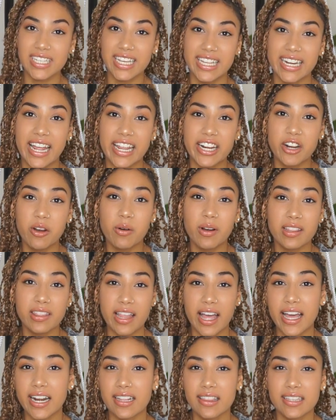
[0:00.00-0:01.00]
And I know a
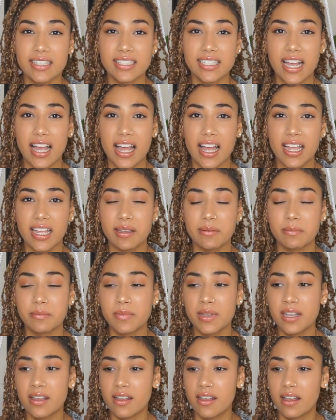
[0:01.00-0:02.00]
lot of the time